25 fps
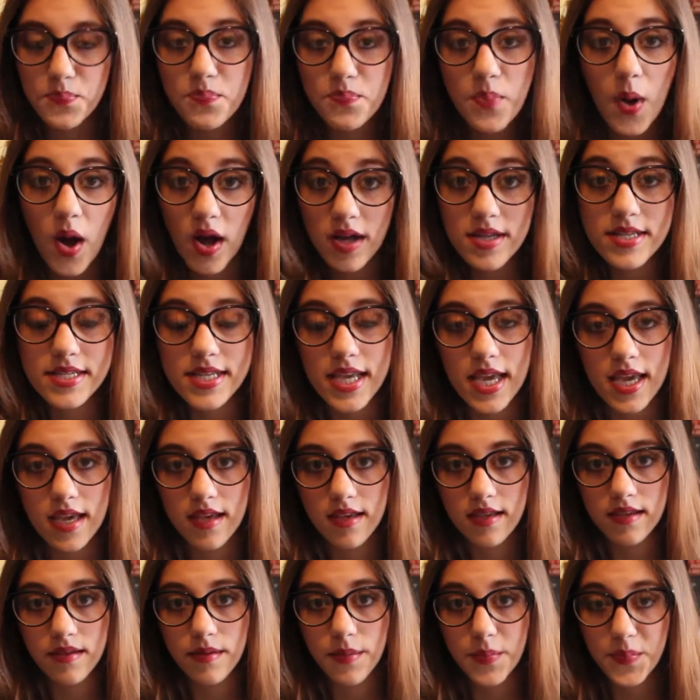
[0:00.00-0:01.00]
bonding.
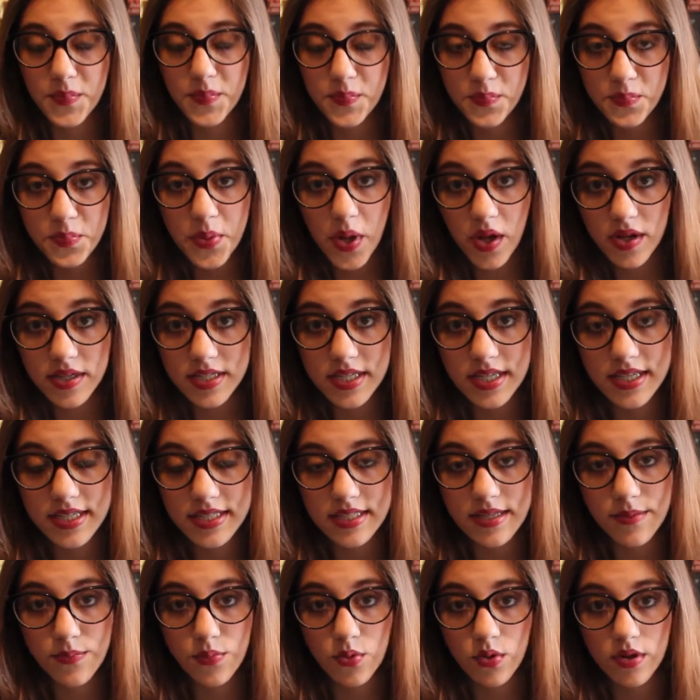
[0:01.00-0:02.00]
Bonding
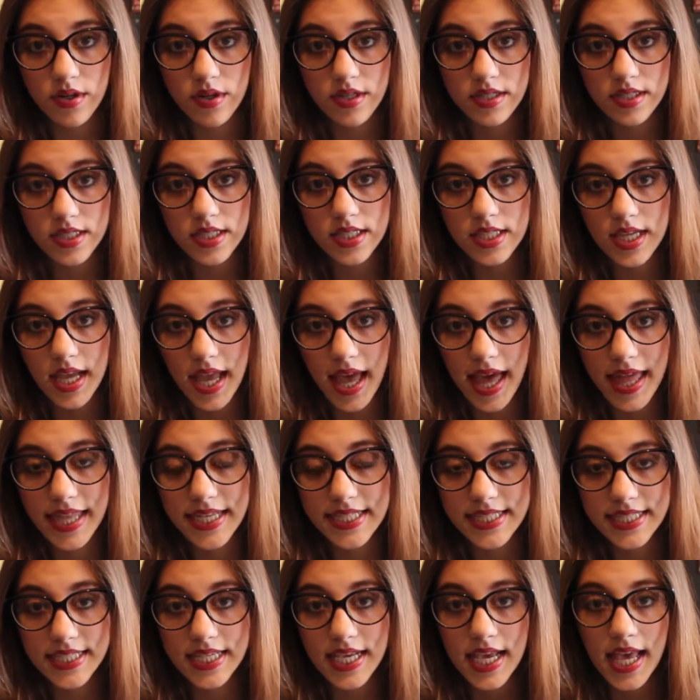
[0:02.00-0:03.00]
is important,
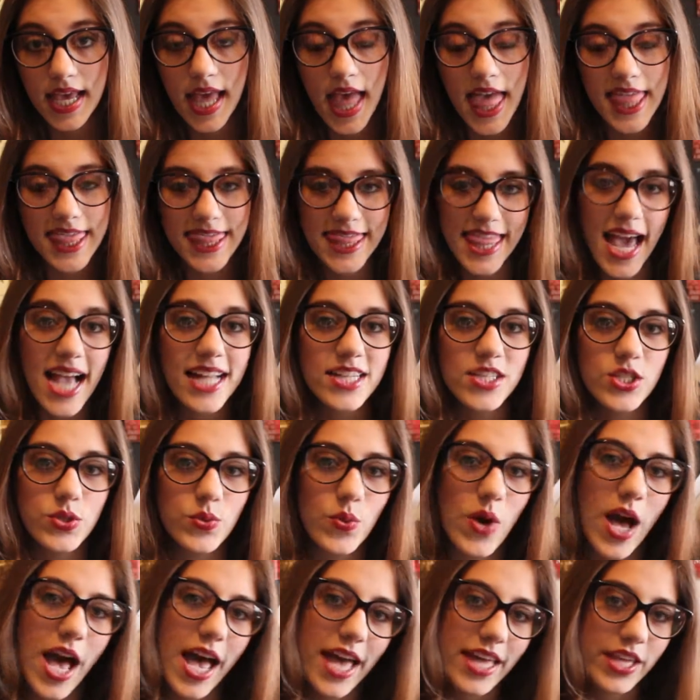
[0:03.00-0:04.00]
and that's
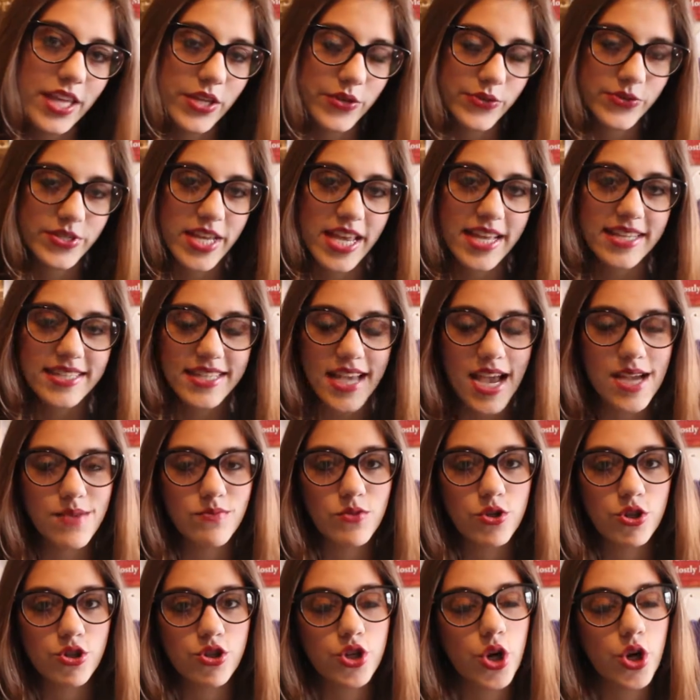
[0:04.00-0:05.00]
why you take
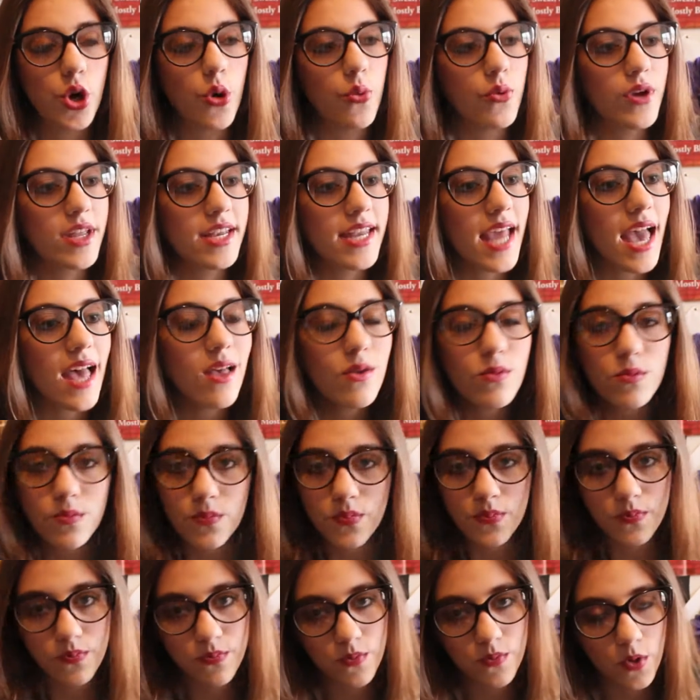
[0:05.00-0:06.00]
time to go and help
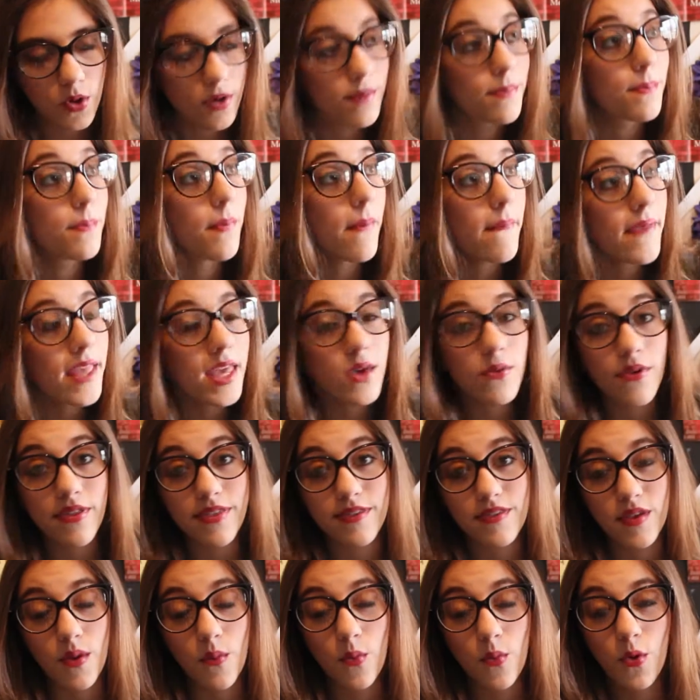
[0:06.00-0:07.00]
or be
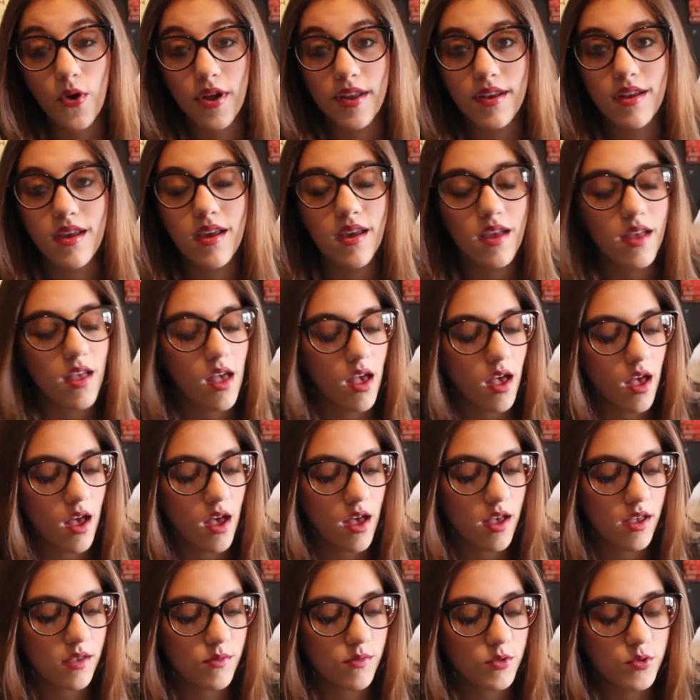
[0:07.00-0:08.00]
with someone.
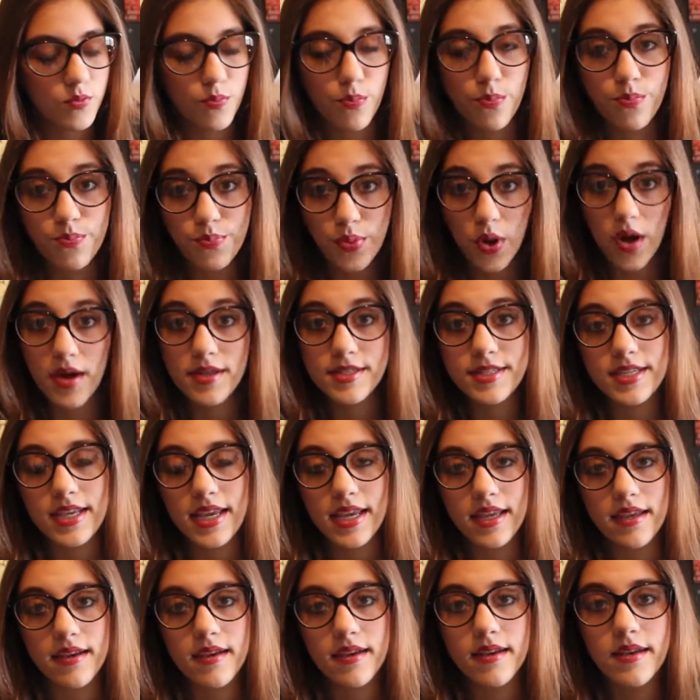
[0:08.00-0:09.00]

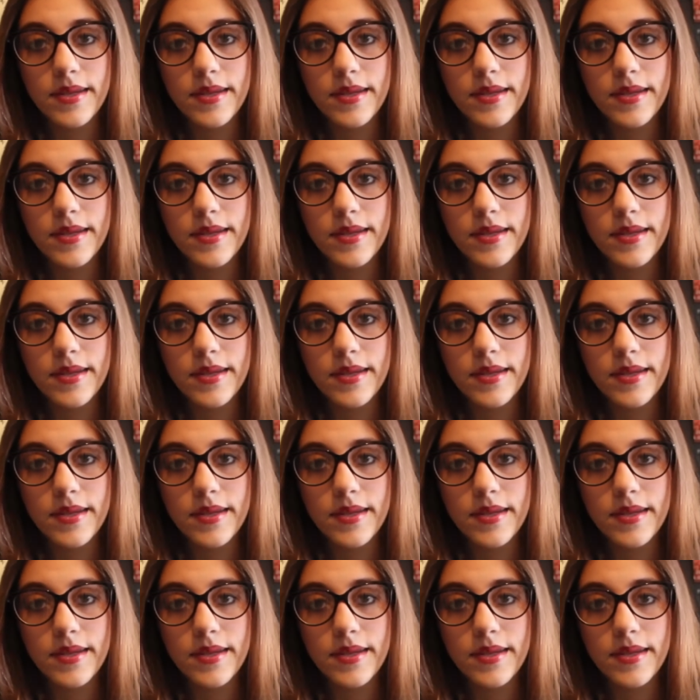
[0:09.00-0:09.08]
Bonding.